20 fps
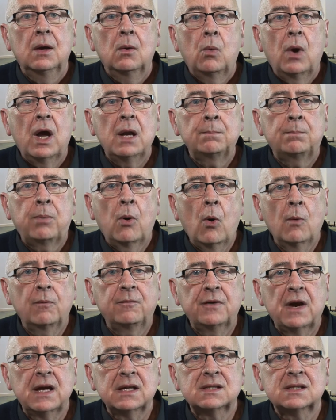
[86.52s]
When Pope
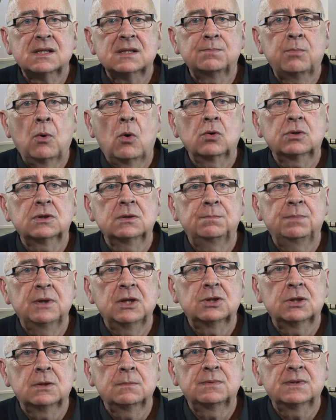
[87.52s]
Francis spoke to
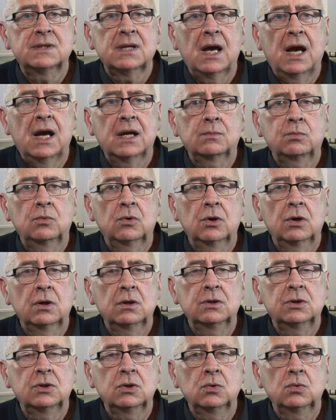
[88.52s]
bishops at
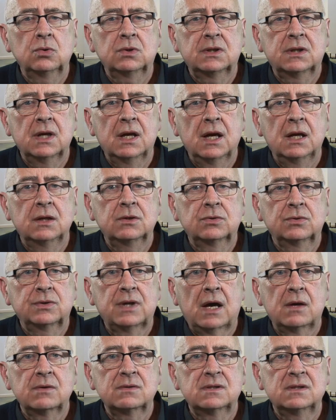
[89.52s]
World Youth Day in
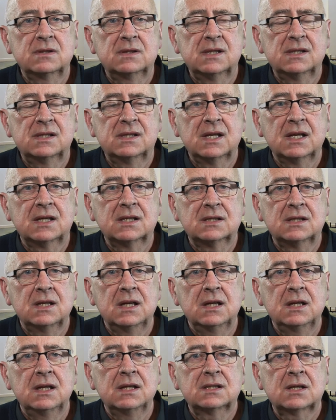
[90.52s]

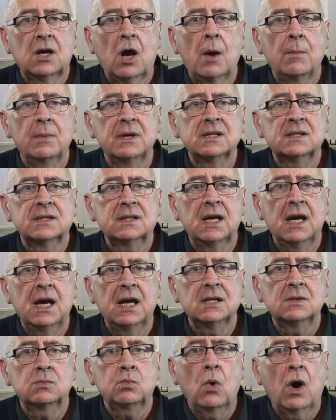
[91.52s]
2016, his comments
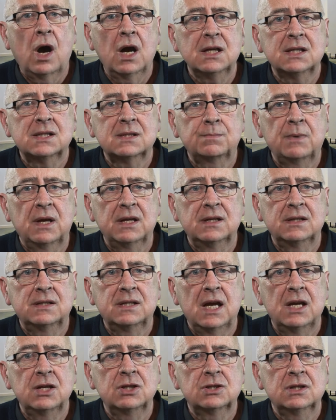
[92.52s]
gained widespread
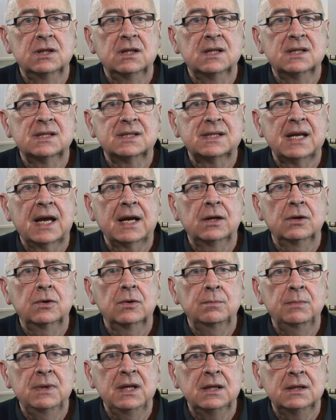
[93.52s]
attention in the
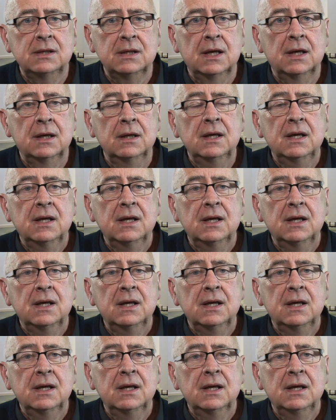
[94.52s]
secular media.